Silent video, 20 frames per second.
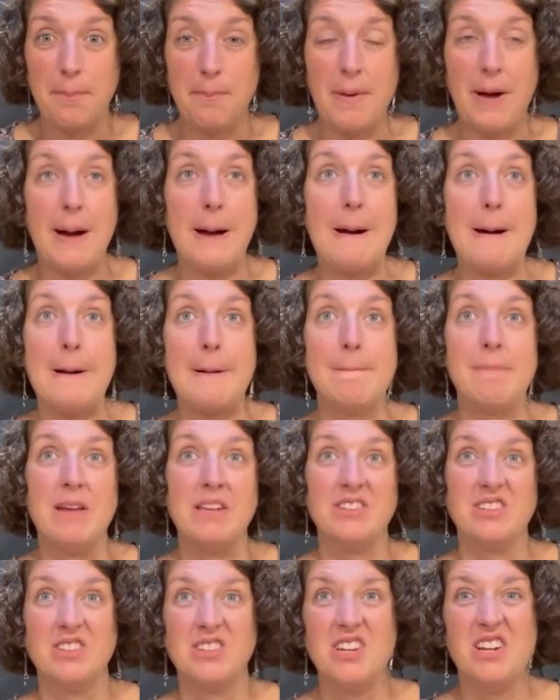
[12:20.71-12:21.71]

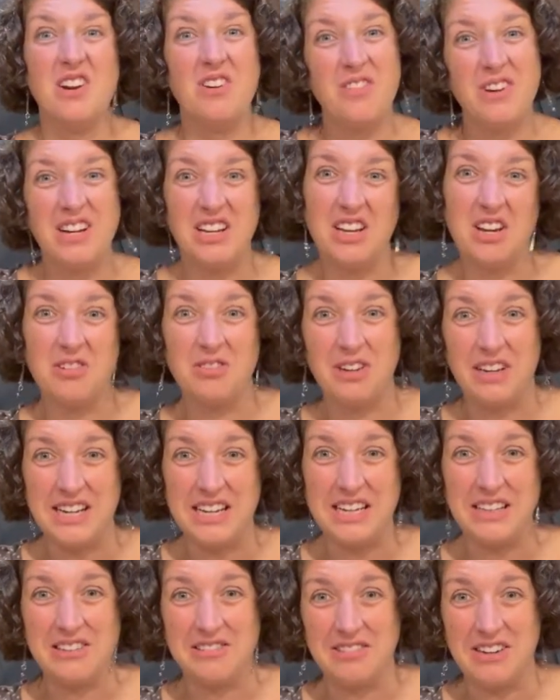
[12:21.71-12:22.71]
And so you don't want to go
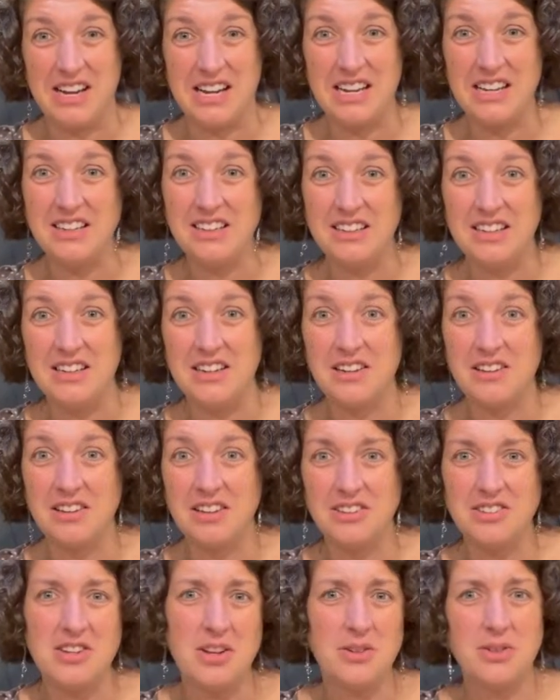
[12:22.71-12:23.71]
running in the rain.
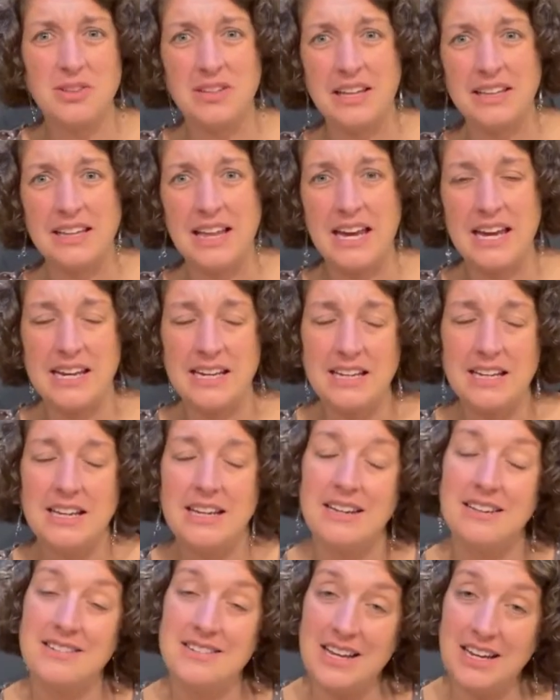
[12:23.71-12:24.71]
There's no sunlight.
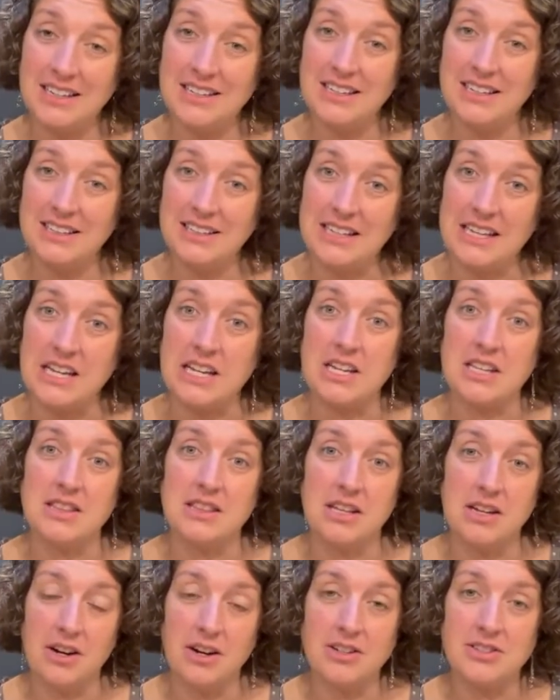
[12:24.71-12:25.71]
Technically,
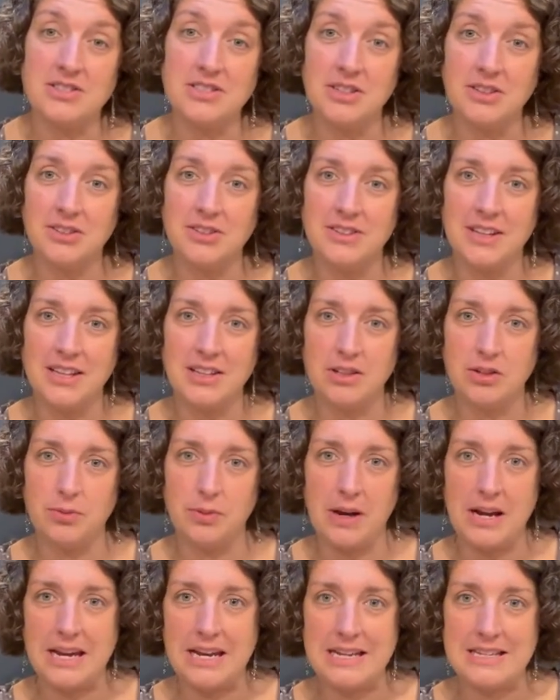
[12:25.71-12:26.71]
there are still sun's
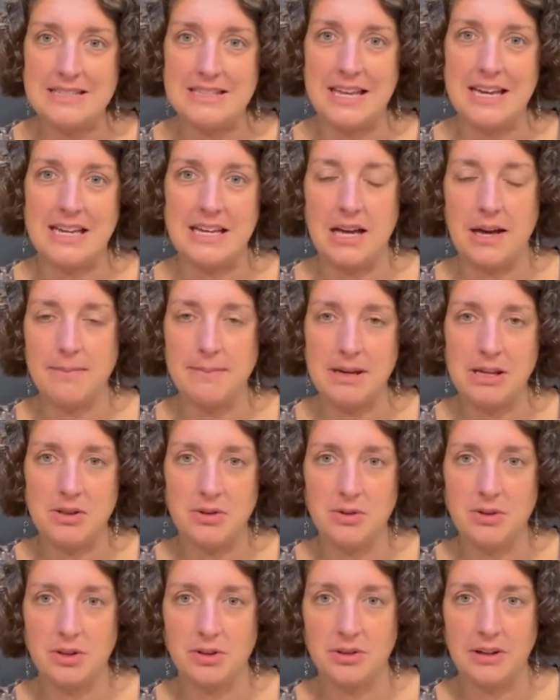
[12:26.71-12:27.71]
rays like coming
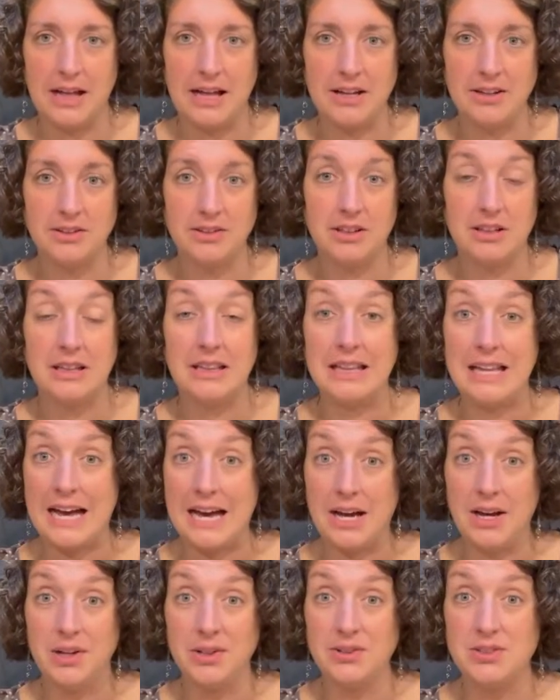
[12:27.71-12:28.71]
through the
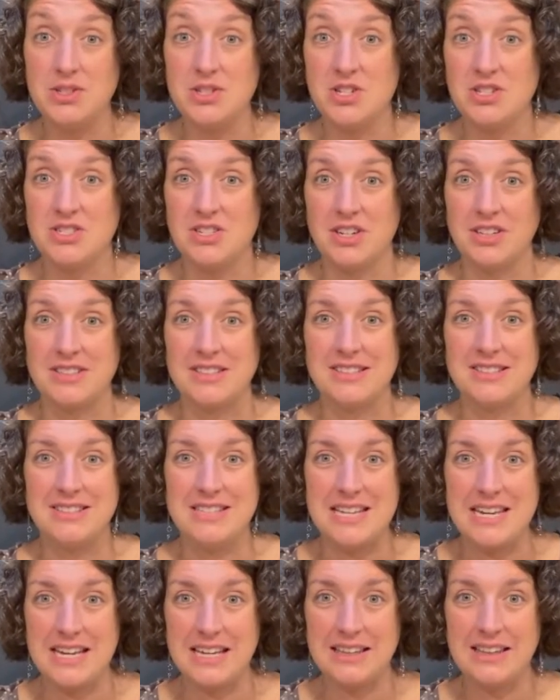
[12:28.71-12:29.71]
clouds. You just aren't
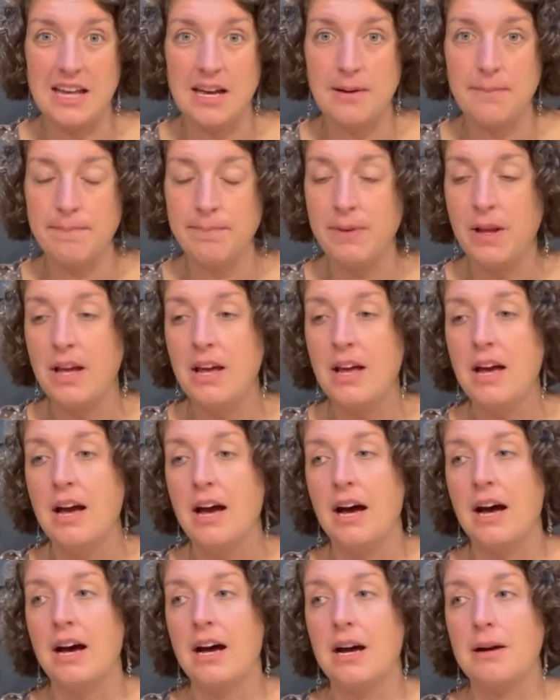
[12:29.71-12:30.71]
seeing them.
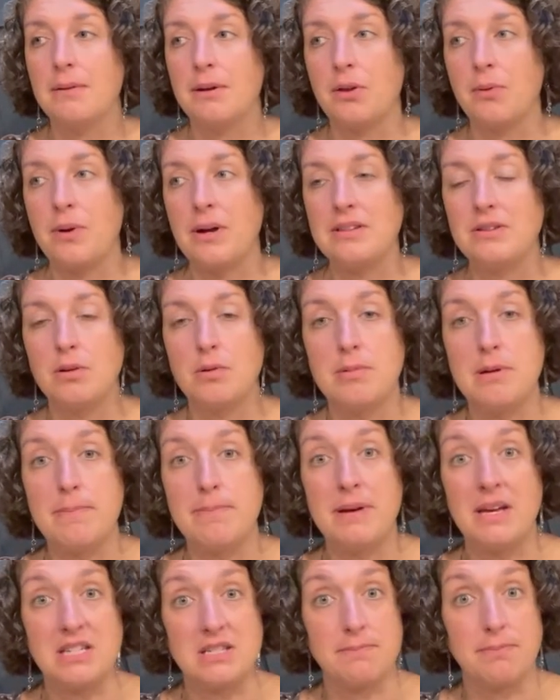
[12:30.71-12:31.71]
Otherwise, it would be
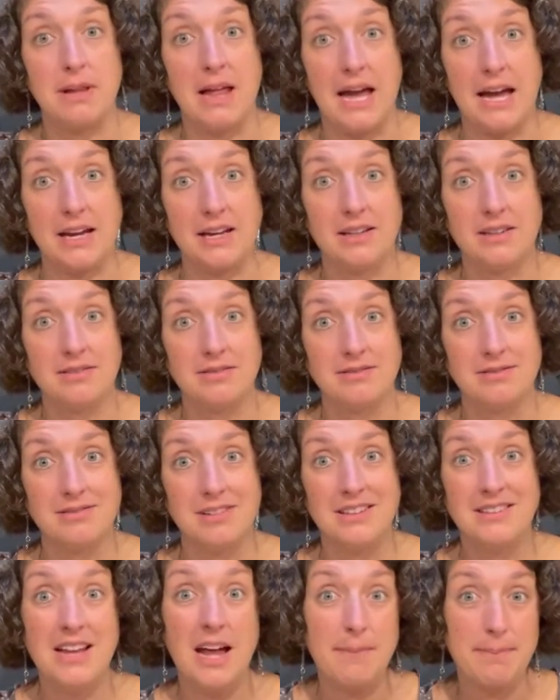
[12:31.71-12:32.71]
pitch black.
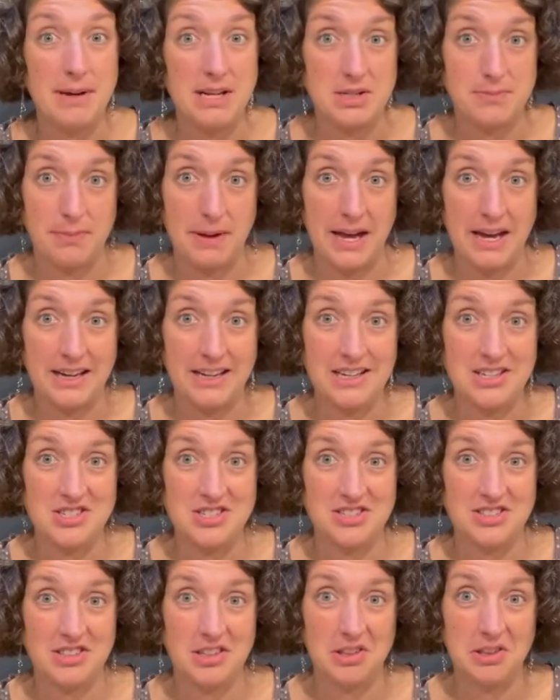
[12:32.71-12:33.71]
It's not pitch black. It's
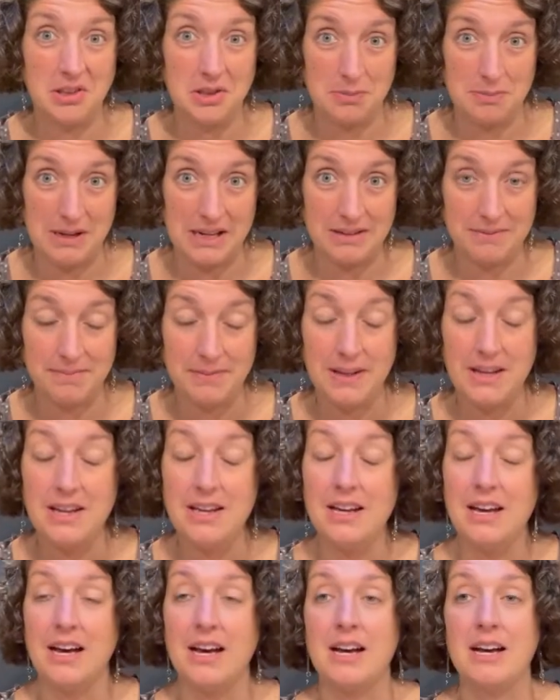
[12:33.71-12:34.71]
just gloomy
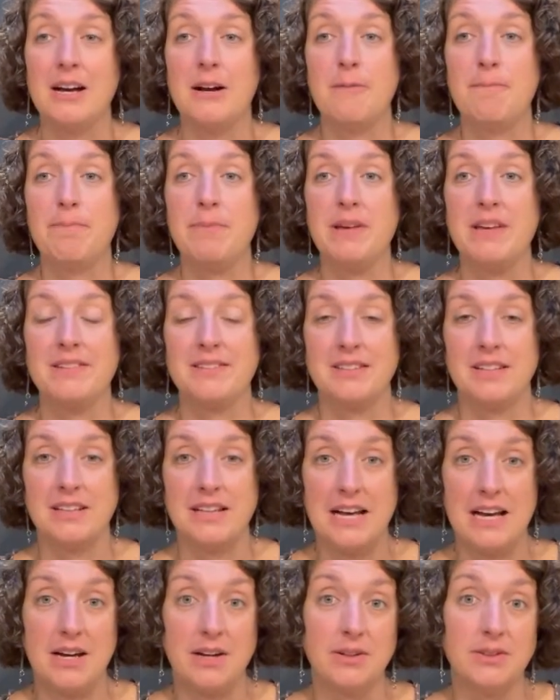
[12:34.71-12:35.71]
because the
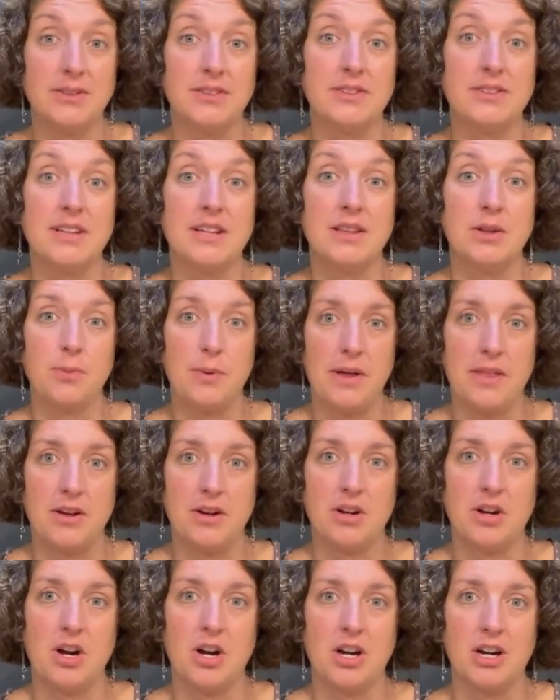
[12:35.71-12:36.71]
clouds and the
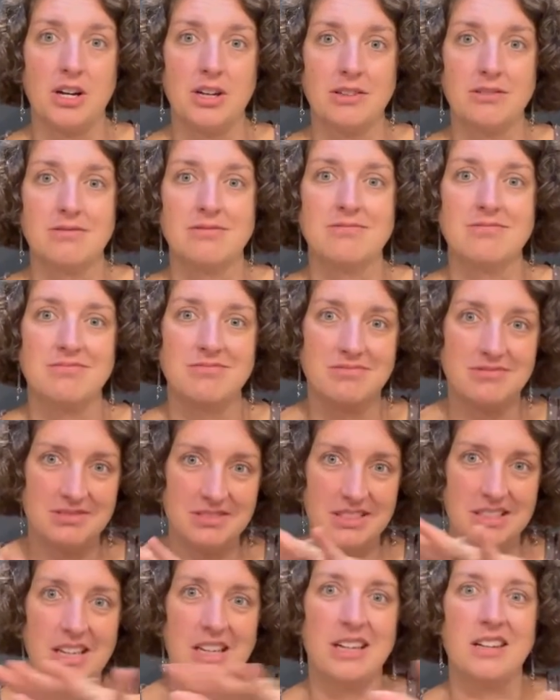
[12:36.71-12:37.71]
weather are
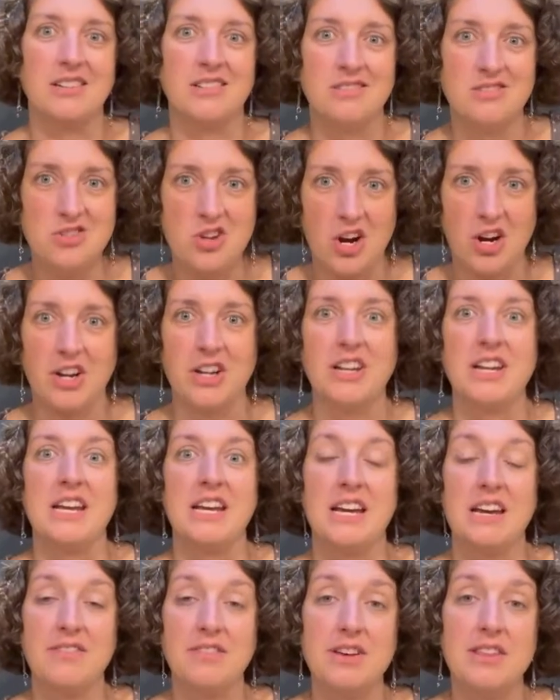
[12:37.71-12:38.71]
kind of
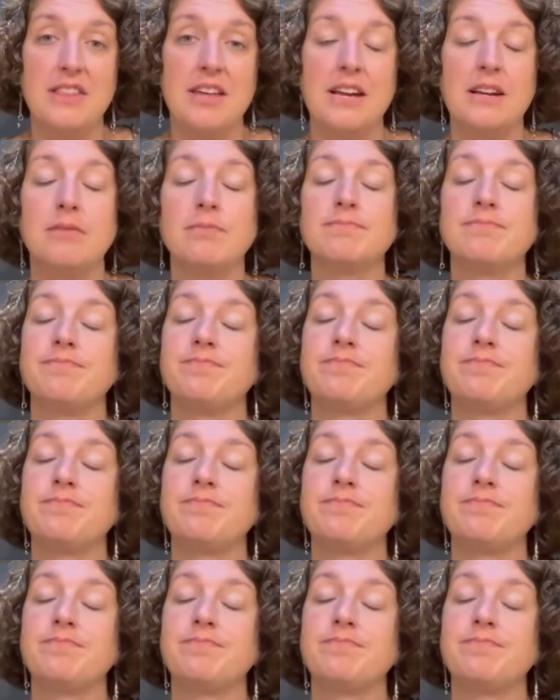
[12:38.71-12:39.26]
darkening everything.